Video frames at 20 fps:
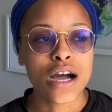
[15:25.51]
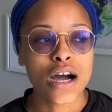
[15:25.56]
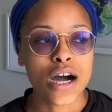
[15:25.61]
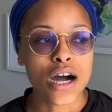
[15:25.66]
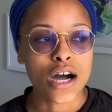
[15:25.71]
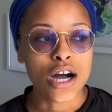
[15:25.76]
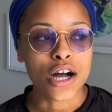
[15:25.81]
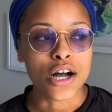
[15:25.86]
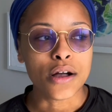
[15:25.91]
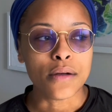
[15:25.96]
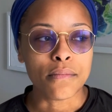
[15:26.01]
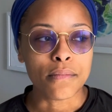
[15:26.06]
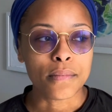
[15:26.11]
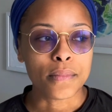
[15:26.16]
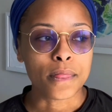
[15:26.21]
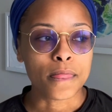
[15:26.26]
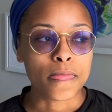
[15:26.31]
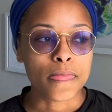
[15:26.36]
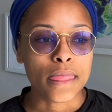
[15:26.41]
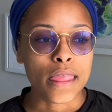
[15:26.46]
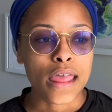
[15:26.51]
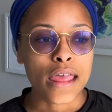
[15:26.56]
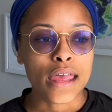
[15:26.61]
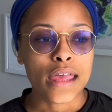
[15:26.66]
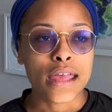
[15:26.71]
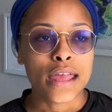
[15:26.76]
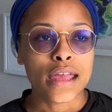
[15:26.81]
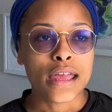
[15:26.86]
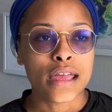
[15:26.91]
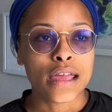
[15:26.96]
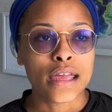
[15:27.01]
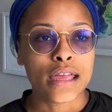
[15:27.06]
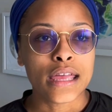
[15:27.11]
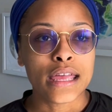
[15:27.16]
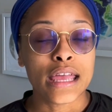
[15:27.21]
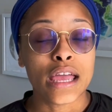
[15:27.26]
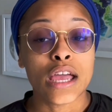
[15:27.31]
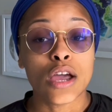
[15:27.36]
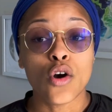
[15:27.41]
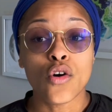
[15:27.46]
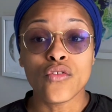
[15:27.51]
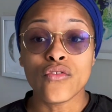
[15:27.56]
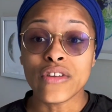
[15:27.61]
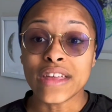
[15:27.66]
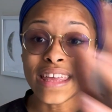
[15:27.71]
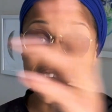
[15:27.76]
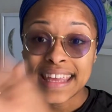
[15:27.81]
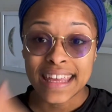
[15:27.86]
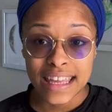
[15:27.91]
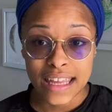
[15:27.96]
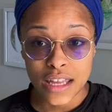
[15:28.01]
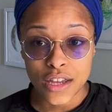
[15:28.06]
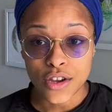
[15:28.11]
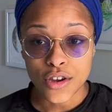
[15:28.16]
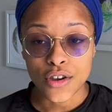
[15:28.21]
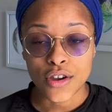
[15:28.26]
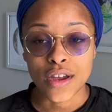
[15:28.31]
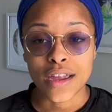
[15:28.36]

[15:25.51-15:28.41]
Over here,